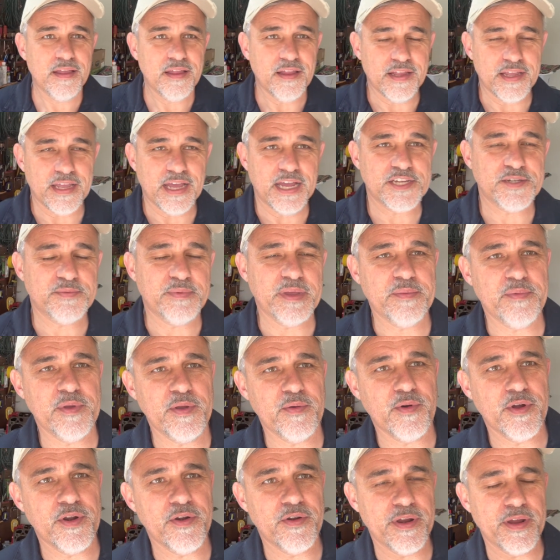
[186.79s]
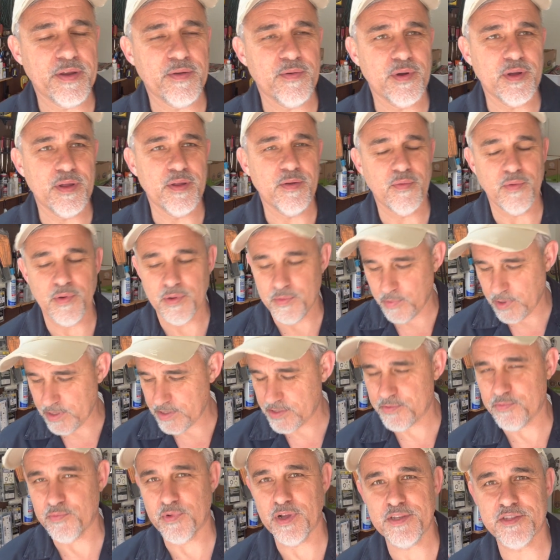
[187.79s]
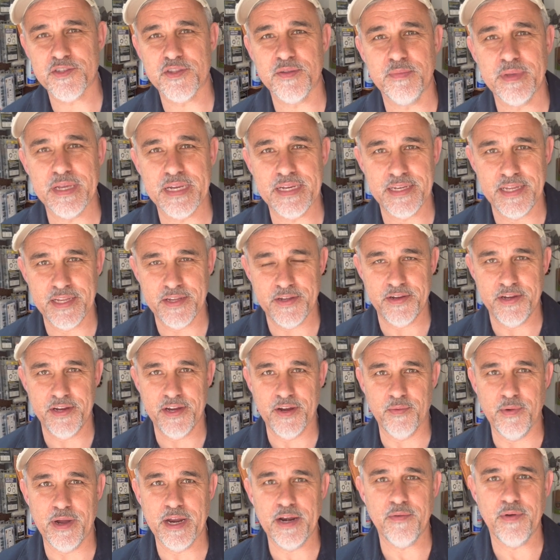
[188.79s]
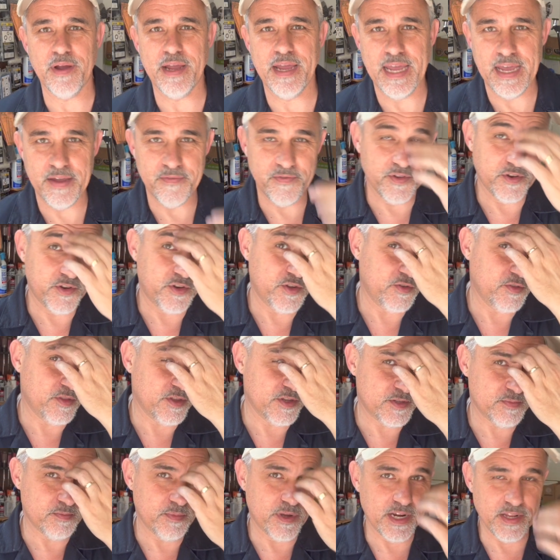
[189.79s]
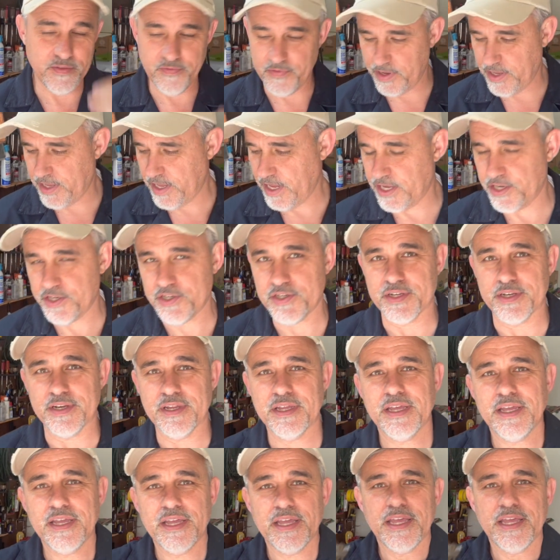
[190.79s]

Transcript: Now guys, you may be wondering, what, what's, what's the big deal here? Why do I have to do this modification?